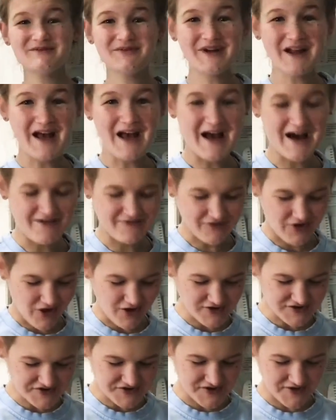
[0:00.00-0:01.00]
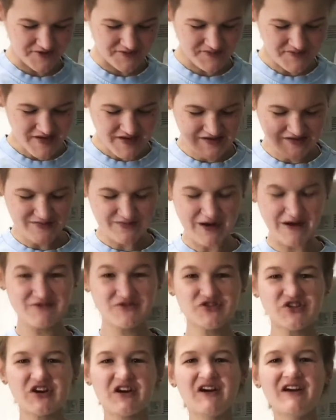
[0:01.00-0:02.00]
what I have. Also, the brown
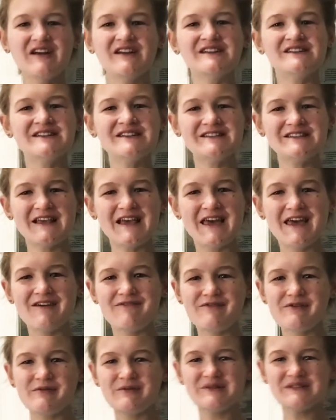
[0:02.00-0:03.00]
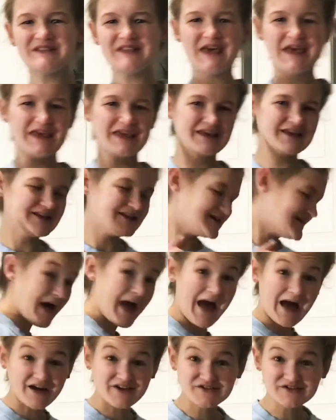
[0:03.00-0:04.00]
sugar, it didn't say if it was like
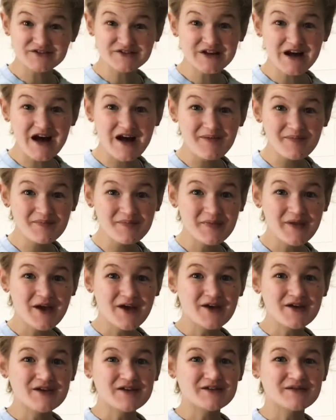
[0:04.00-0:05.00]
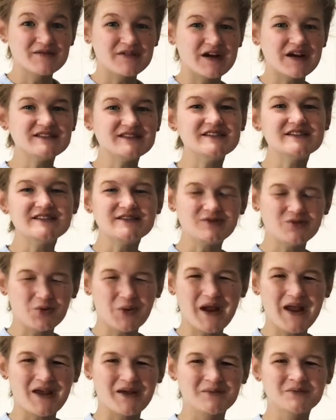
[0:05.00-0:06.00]
packed or not because it's
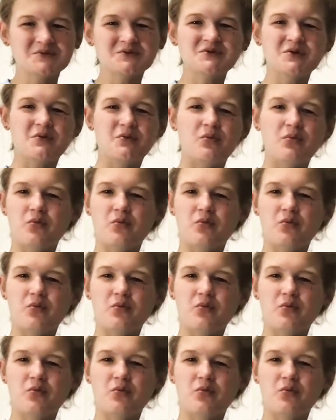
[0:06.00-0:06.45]
grams, so